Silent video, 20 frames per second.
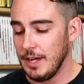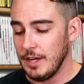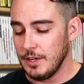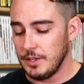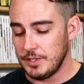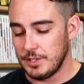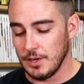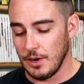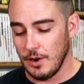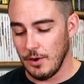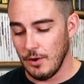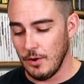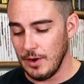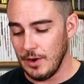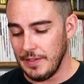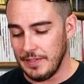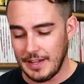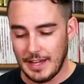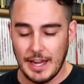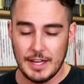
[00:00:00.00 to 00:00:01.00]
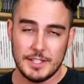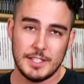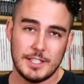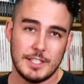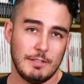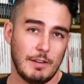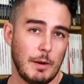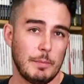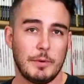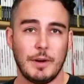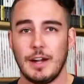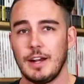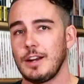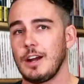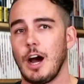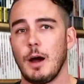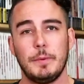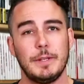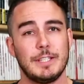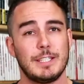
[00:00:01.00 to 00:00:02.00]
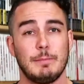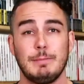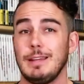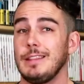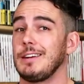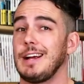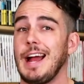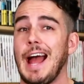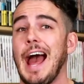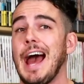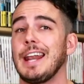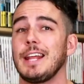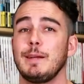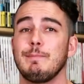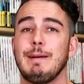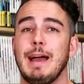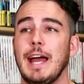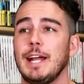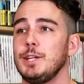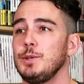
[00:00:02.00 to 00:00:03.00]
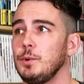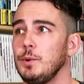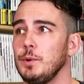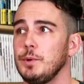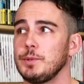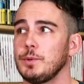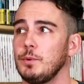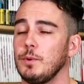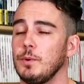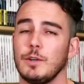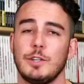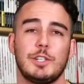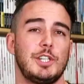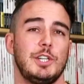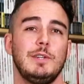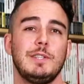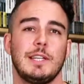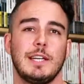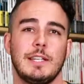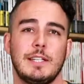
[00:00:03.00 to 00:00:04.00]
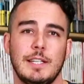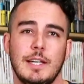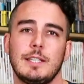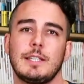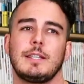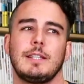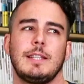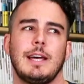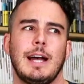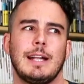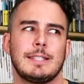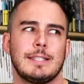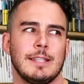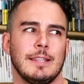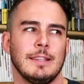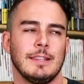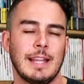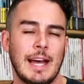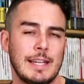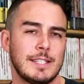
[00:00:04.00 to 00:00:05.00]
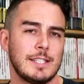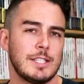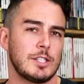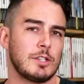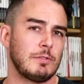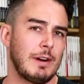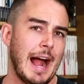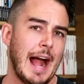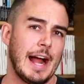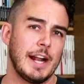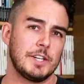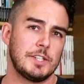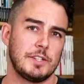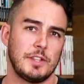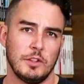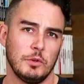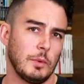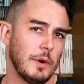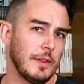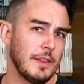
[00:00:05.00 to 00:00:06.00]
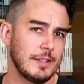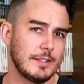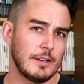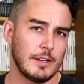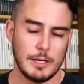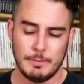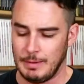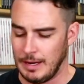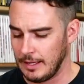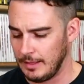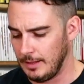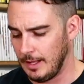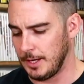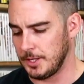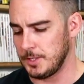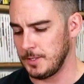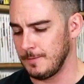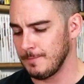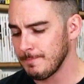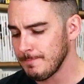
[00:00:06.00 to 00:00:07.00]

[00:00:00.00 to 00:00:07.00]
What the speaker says: So in the cases of upgraded copies, I'm either adding manuals or choosing a disc that's less scratched than the one that's already in my collection.